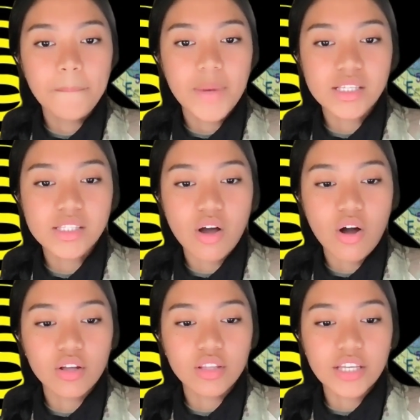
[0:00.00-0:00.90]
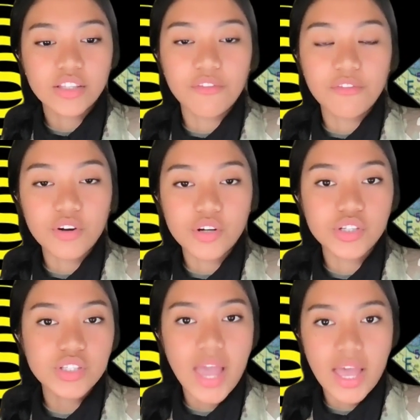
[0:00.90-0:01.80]
Based on like the
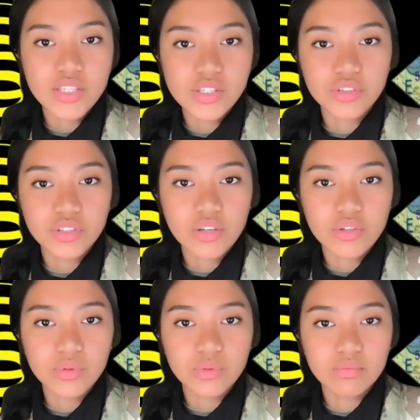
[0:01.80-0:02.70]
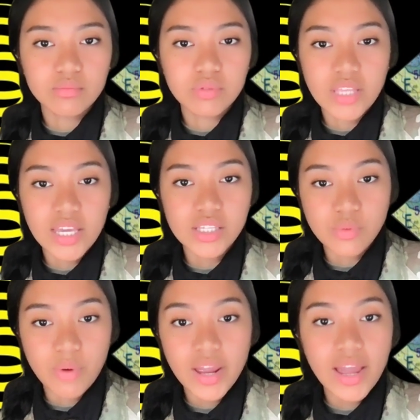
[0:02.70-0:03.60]
first answer that you think
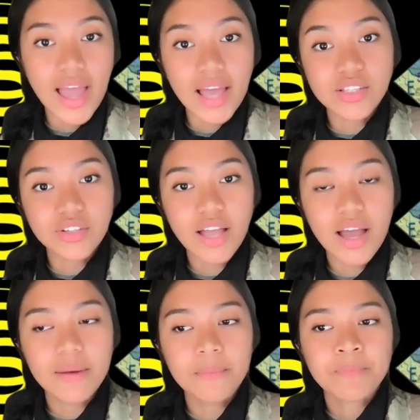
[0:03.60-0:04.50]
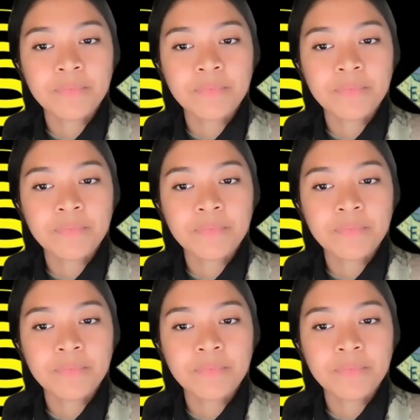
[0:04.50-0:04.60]
is right, answer that,